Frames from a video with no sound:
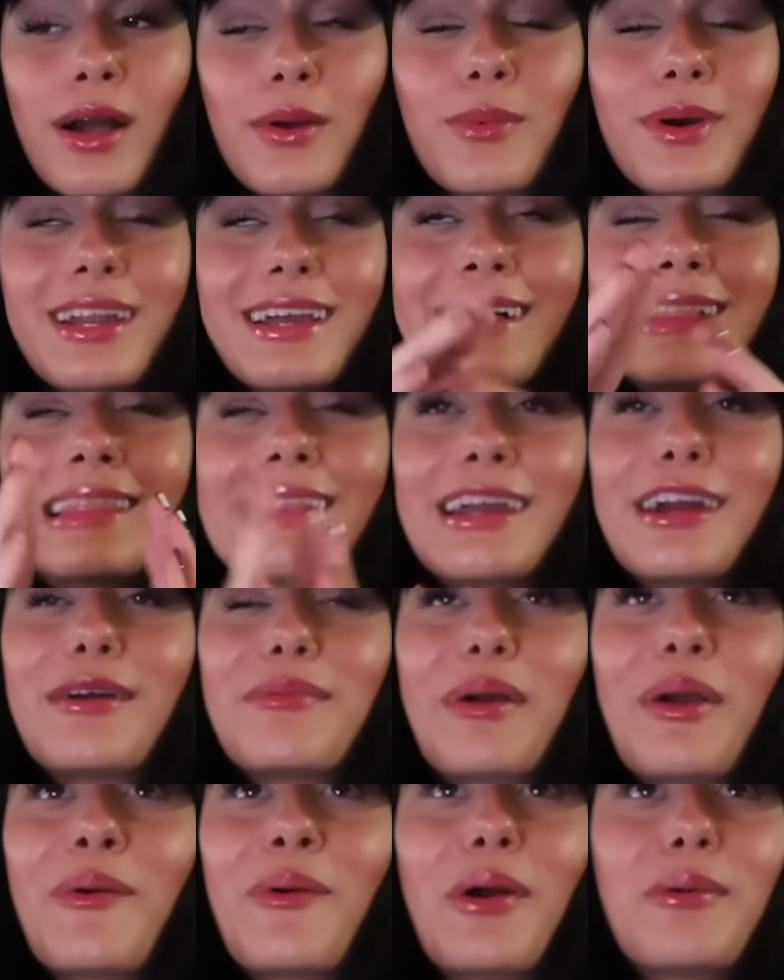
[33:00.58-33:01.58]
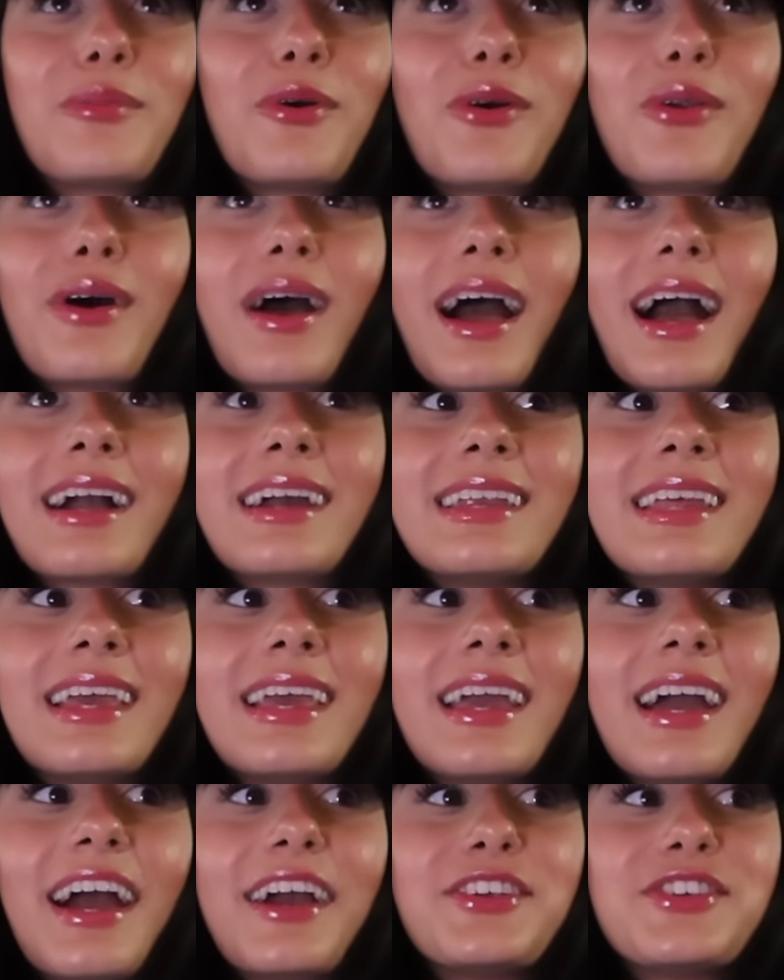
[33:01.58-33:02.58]
I want to clear my hormonal
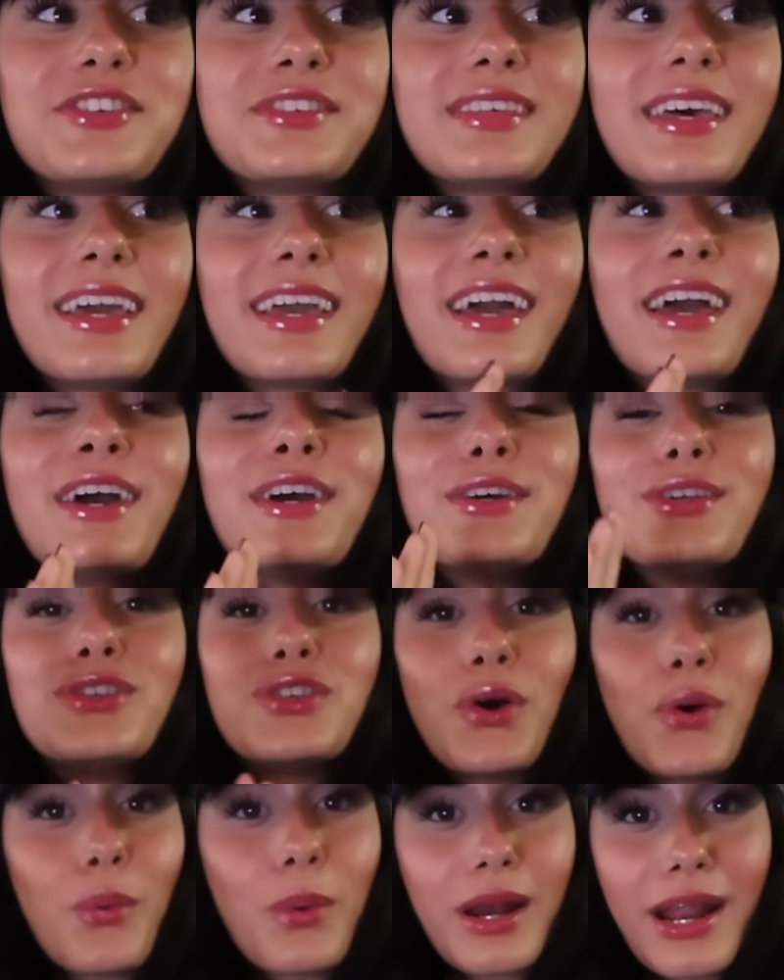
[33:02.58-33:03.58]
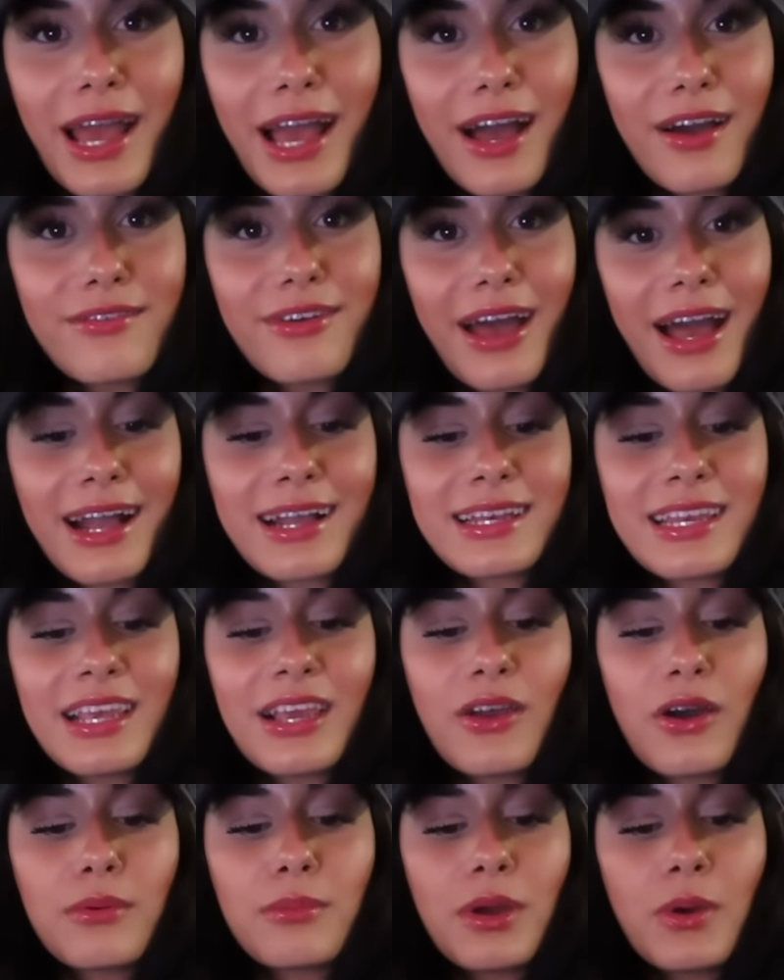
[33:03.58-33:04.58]
acne. I just like don't want to have
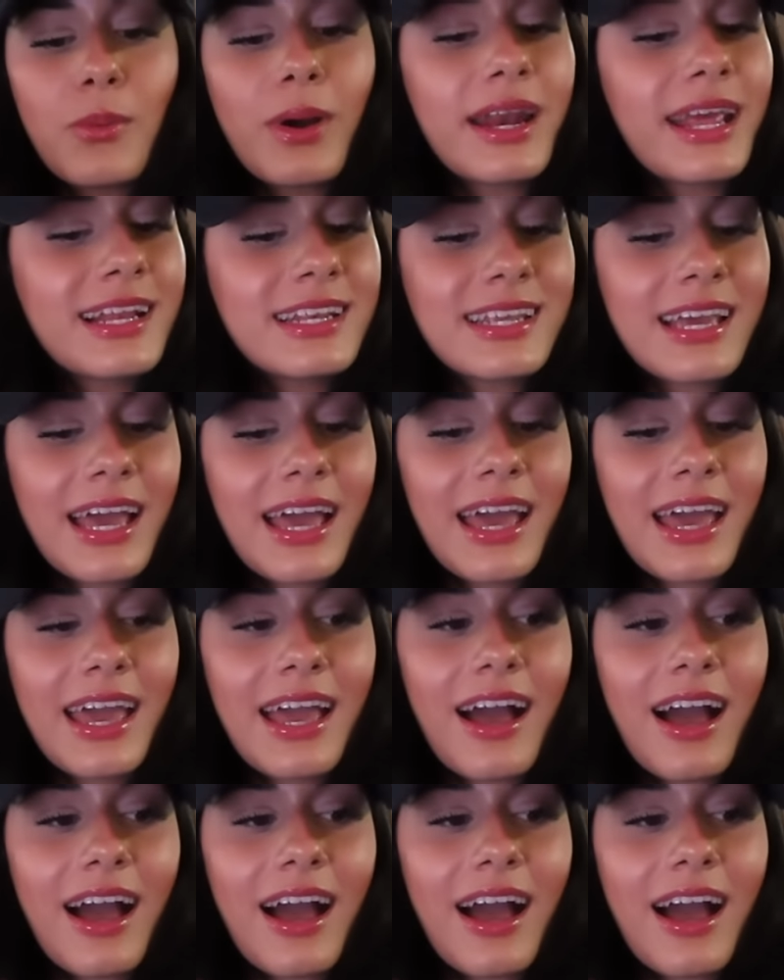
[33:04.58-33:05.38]
acne on my wedding day.